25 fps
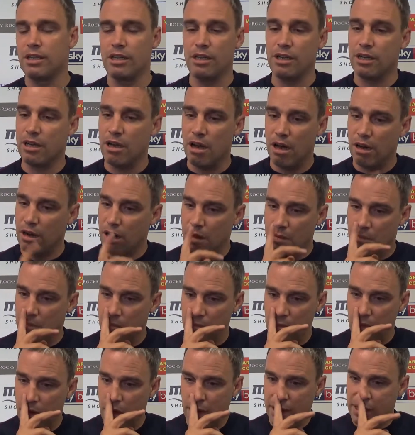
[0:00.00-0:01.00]
You, can't
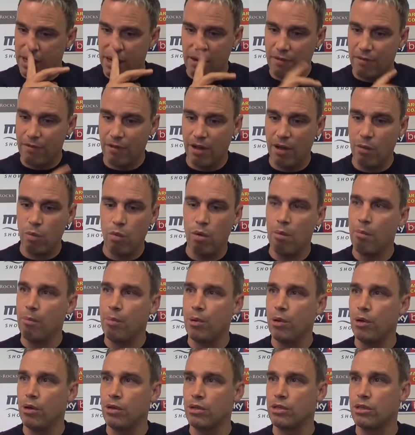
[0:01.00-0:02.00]
identify one
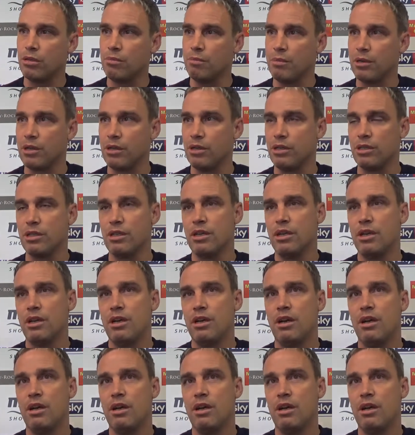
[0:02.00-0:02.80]
person because